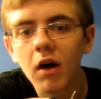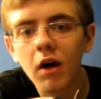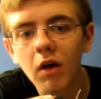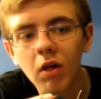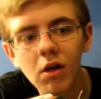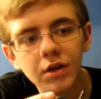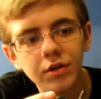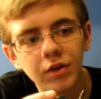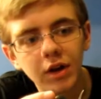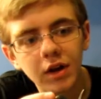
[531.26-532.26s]
Claws
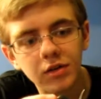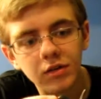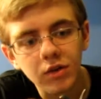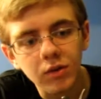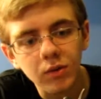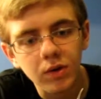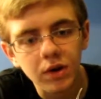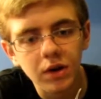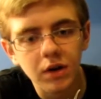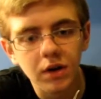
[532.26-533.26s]
are nice too.
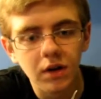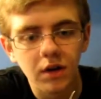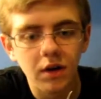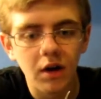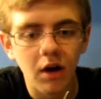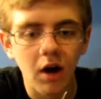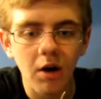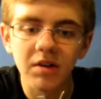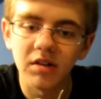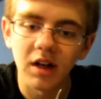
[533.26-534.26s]
I
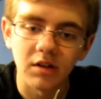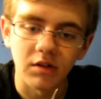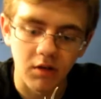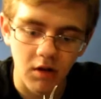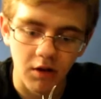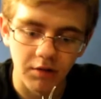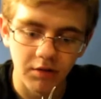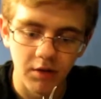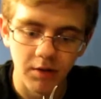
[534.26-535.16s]
always liked his claws.